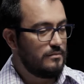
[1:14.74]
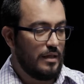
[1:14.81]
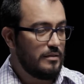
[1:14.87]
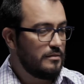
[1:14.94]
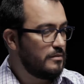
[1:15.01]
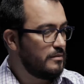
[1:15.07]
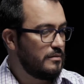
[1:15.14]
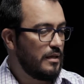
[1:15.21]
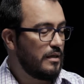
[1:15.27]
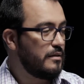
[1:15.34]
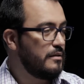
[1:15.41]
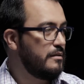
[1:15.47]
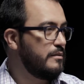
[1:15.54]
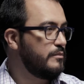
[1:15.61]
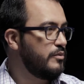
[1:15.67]
That's
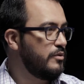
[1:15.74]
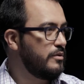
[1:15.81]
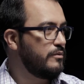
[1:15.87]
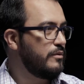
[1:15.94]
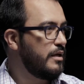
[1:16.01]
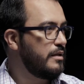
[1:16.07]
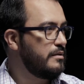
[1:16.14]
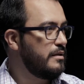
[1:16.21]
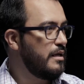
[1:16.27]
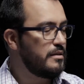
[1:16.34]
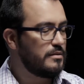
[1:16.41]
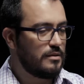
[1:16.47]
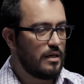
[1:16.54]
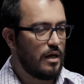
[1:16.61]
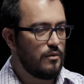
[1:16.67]
exactly the point, right?
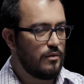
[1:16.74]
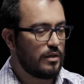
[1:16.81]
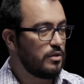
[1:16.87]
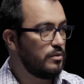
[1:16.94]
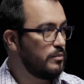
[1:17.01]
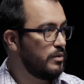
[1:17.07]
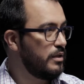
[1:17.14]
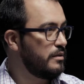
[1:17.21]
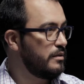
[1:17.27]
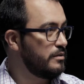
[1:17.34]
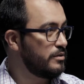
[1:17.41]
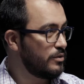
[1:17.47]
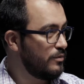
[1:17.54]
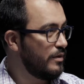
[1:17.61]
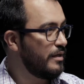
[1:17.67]
That's how a community
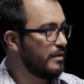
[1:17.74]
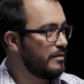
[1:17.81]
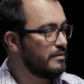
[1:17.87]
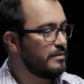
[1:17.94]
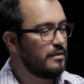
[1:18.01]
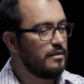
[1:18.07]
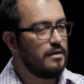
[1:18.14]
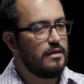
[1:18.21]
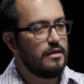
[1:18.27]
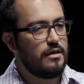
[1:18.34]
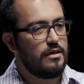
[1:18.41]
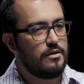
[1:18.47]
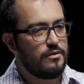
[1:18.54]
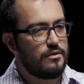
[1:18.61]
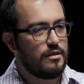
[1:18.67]
is created.
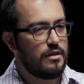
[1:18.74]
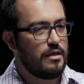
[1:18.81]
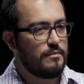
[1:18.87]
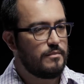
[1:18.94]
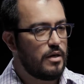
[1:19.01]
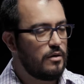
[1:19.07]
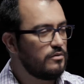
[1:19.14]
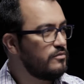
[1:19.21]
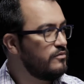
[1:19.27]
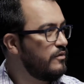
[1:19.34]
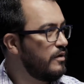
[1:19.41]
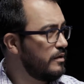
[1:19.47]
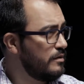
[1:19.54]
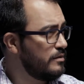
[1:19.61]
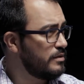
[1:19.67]
You think about
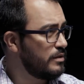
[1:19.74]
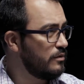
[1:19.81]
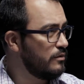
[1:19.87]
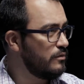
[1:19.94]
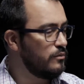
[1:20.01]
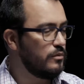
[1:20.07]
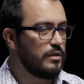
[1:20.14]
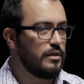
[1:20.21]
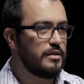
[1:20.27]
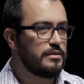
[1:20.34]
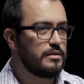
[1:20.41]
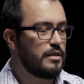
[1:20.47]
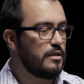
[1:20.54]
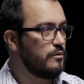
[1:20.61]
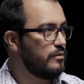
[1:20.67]
5 years ago when
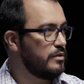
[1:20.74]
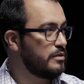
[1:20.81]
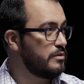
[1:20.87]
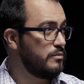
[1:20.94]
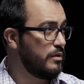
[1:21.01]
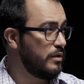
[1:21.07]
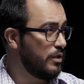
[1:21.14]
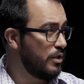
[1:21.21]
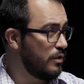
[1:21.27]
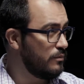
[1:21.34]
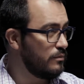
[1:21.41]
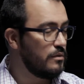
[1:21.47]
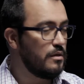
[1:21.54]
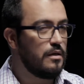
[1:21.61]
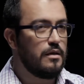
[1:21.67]
SDN was very
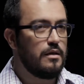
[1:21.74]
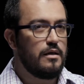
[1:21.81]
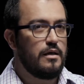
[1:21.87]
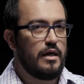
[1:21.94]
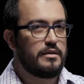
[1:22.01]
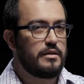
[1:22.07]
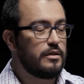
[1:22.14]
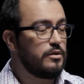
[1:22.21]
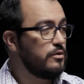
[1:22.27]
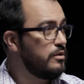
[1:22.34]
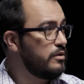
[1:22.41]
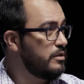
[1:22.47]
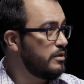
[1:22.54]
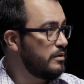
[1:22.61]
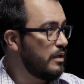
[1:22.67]
new, a
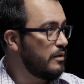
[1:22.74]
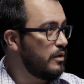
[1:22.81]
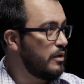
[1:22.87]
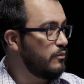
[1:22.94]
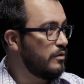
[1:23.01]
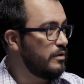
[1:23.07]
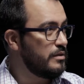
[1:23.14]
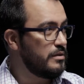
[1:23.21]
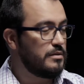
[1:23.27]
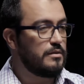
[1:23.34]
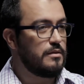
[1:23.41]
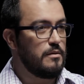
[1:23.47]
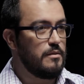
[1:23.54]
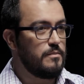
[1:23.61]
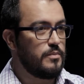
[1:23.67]
technology that it was
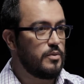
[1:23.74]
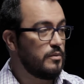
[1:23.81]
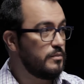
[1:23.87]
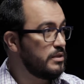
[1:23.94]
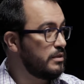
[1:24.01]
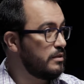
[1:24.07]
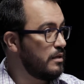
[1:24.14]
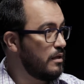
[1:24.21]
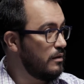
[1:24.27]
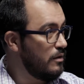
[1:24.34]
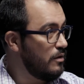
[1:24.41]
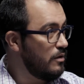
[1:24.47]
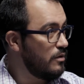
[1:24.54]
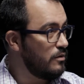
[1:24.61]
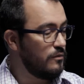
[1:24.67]
promising a
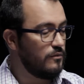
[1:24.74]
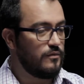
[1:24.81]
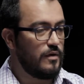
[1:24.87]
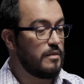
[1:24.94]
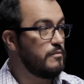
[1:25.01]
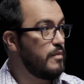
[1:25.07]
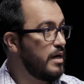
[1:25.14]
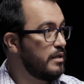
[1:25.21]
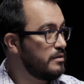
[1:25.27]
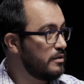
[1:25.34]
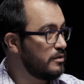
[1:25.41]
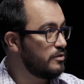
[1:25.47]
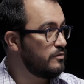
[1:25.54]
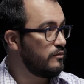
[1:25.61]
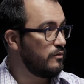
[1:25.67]
lot of
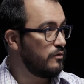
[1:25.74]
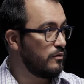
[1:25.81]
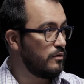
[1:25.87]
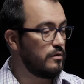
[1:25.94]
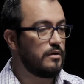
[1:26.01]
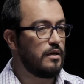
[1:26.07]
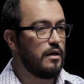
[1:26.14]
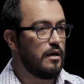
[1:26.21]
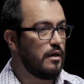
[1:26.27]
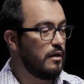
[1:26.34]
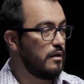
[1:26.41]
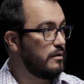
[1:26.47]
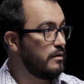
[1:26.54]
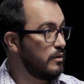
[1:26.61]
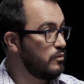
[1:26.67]
advantage for
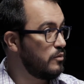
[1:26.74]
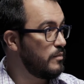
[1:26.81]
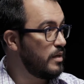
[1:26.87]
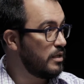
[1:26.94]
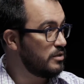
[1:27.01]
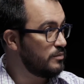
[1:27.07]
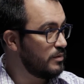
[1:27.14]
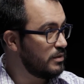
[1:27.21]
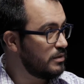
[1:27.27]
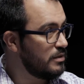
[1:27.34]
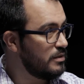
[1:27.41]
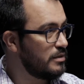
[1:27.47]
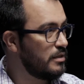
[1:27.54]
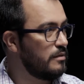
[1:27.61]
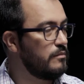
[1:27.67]
network management
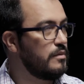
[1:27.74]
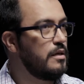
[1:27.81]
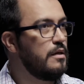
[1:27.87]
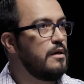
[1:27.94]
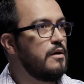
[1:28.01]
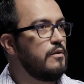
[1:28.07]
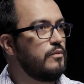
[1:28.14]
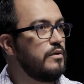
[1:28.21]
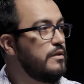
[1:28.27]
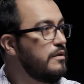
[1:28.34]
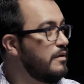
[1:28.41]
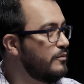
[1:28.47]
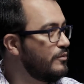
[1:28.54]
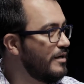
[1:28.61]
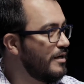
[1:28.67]
system, we
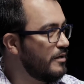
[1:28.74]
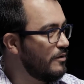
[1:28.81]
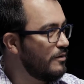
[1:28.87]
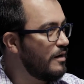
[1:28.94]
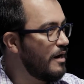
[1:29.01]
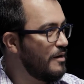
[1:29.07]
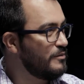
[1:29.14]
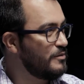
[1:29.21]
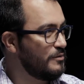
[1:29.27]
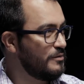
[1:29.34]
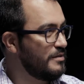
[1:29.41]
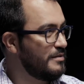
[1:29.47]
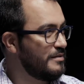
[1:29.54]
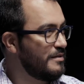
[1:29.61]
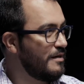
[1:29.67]
didn't really know how to
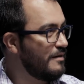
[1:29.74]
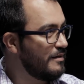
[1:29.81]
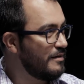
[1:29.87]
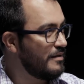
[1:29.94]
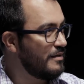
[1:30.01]
start.